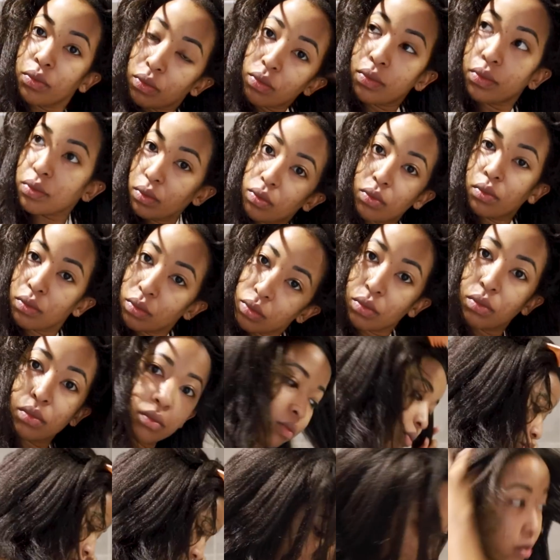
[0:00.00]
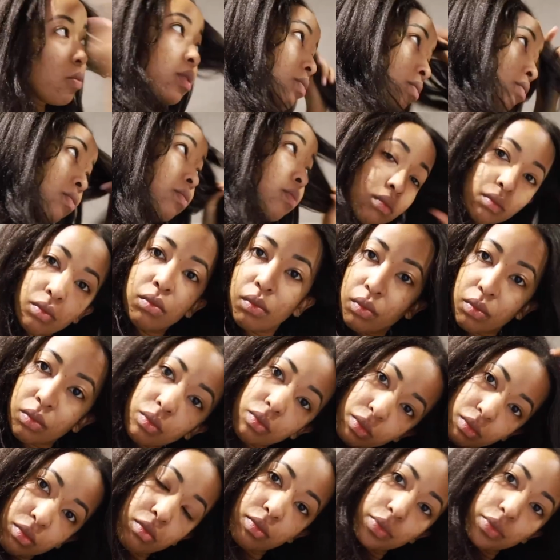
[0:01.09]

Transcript: and just making sure the knots are out and